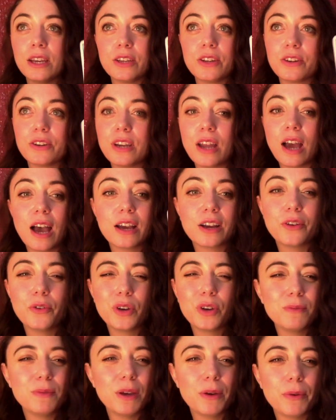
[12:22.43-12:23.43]
you're not
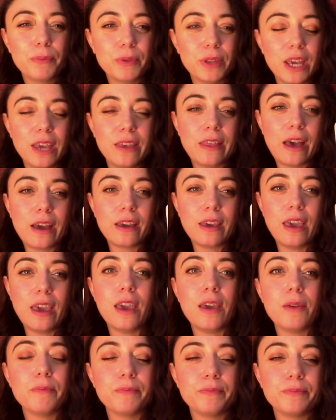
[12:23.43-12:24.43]
going to be able to play that
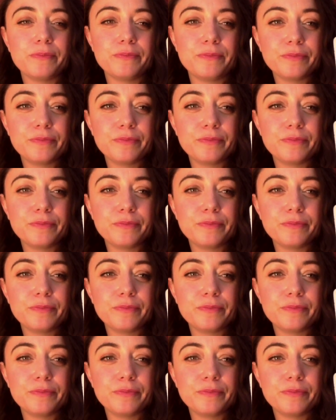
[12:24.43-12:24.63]
game.